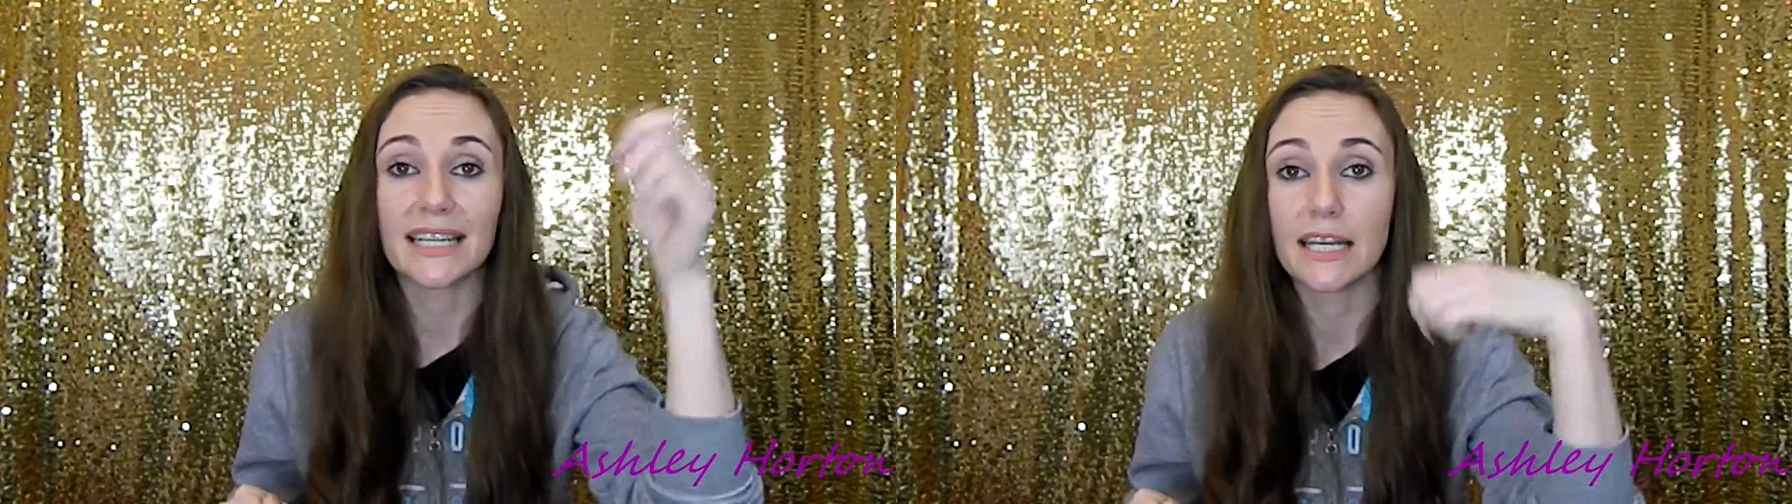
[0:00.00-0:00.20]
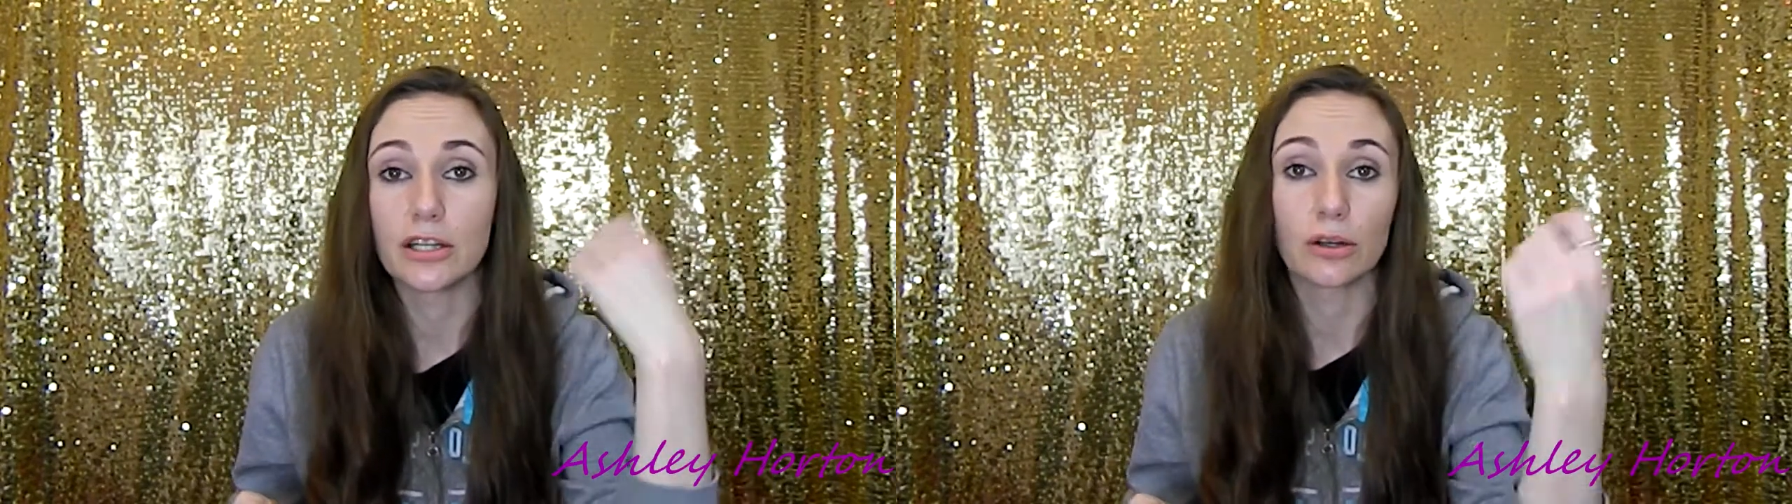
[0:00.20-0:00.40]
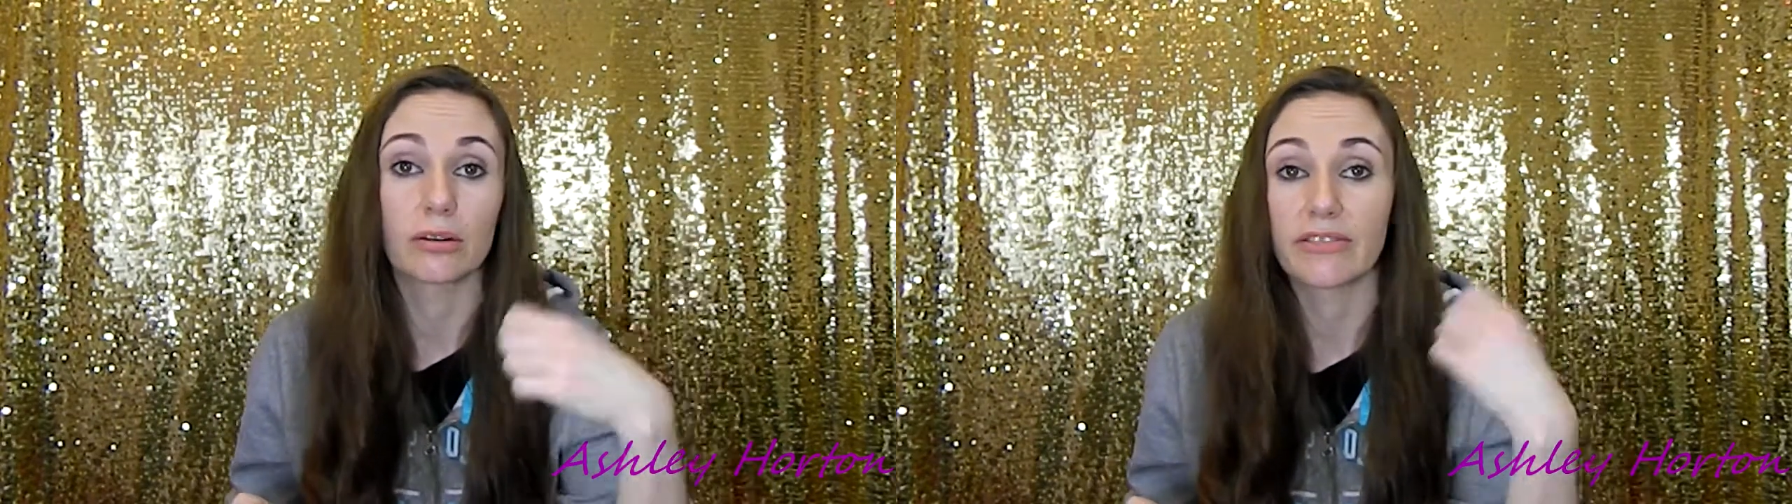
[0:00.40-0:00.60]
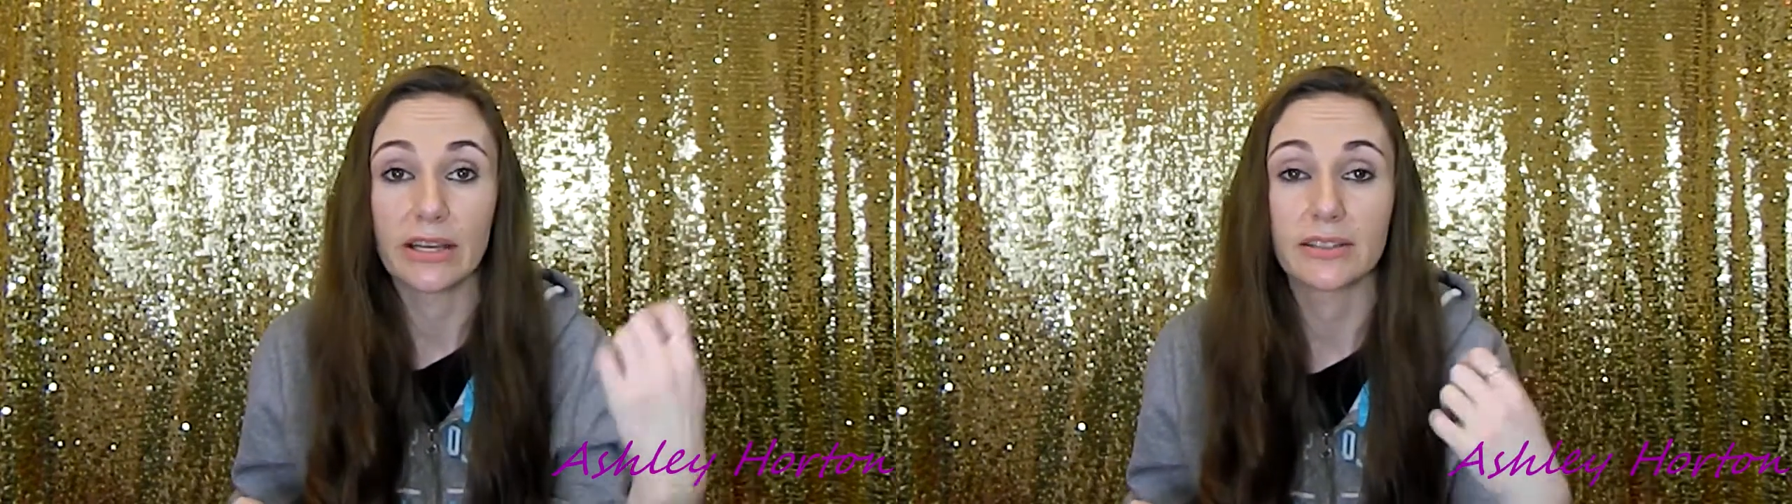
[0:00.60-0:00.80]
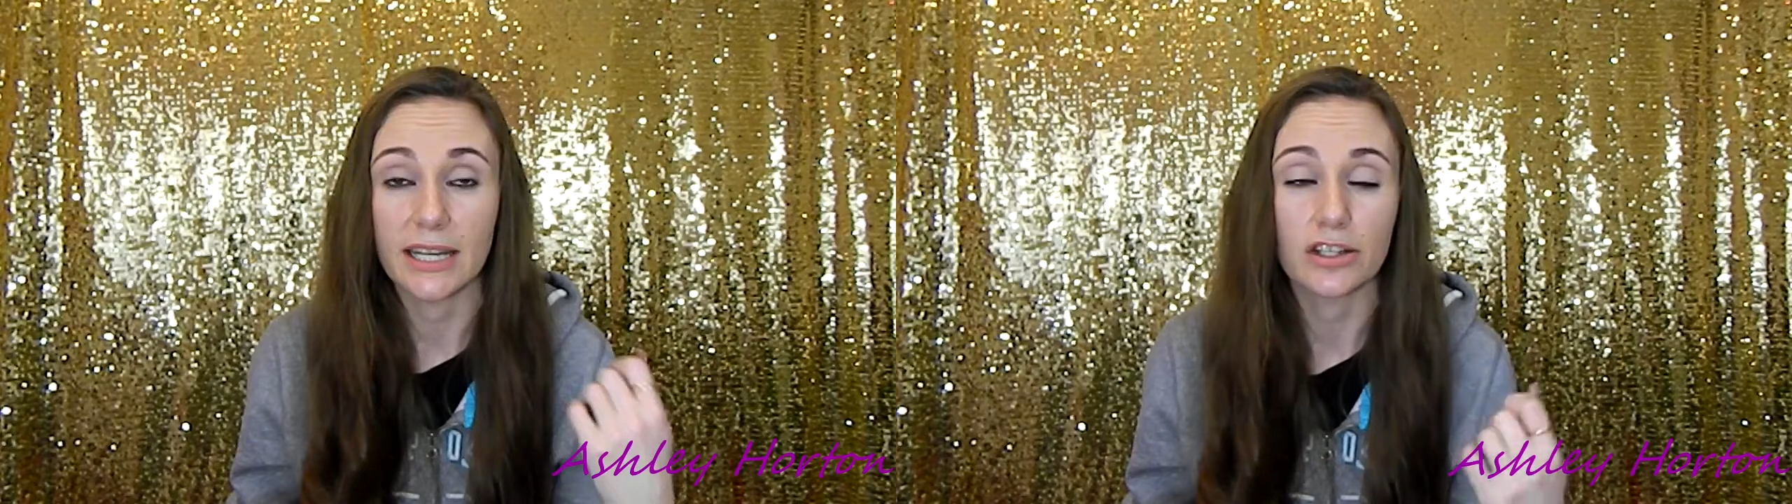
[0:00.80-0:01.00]
in your
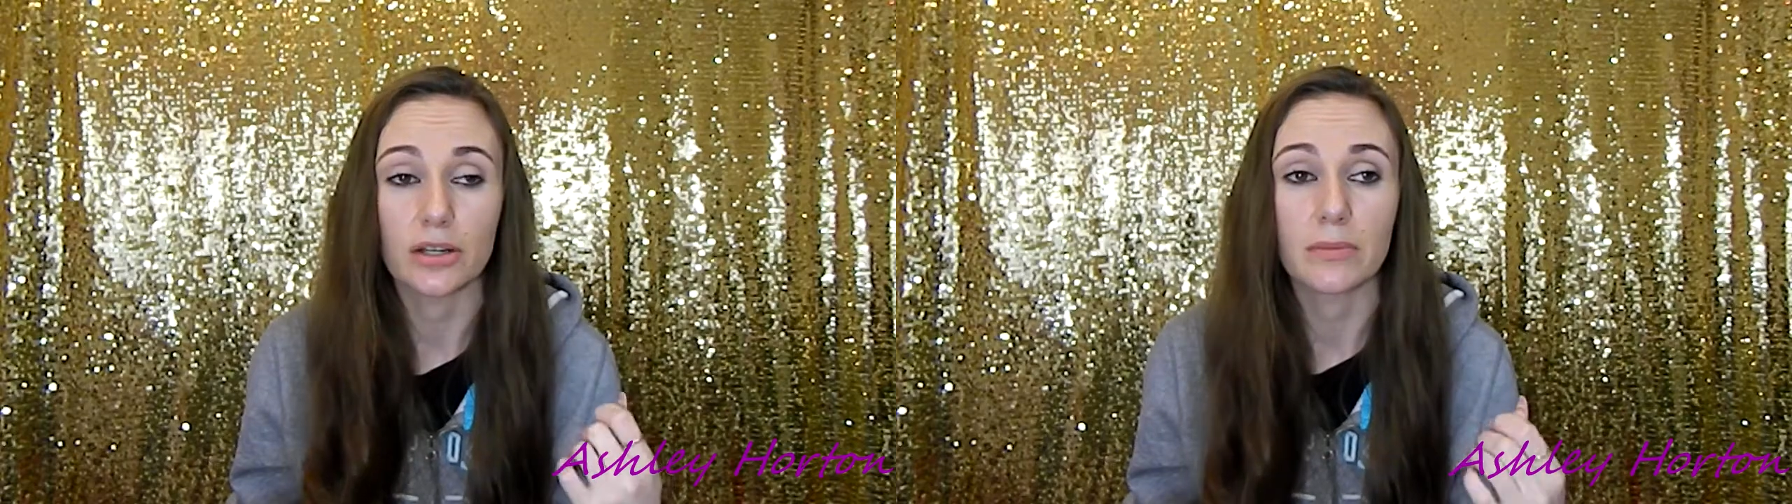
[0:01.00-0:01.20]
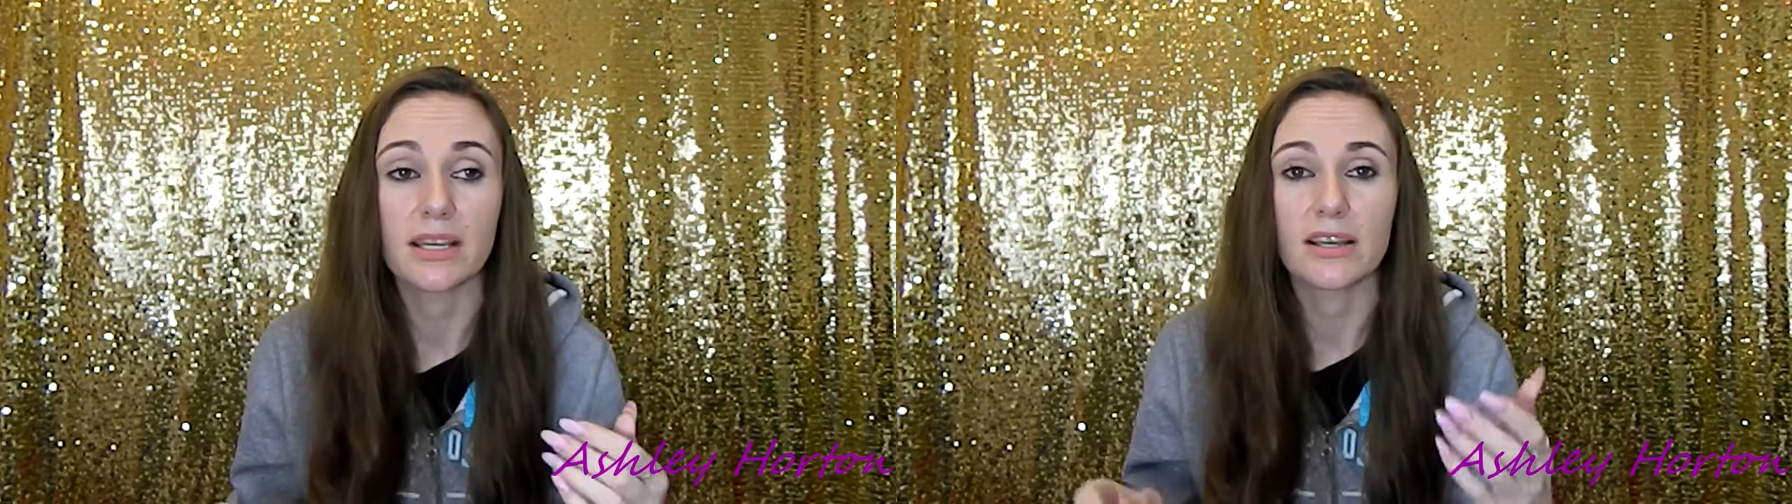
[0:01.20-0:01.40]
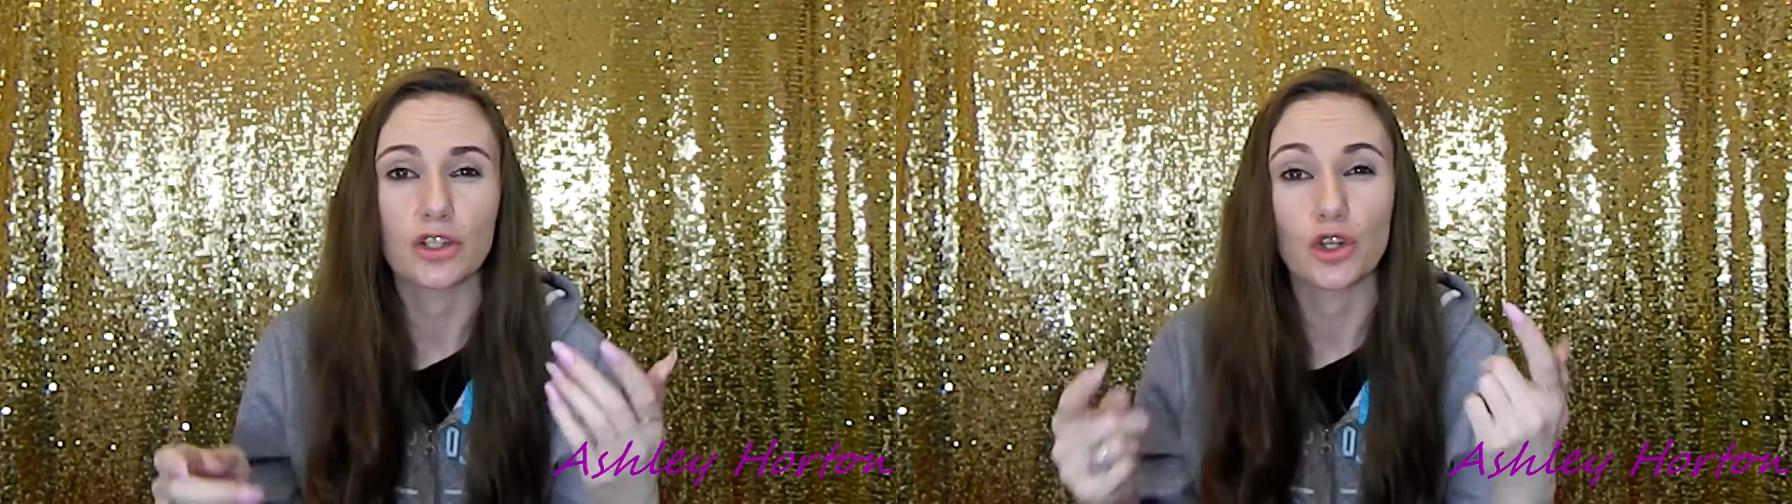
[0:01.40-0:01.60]
foundation because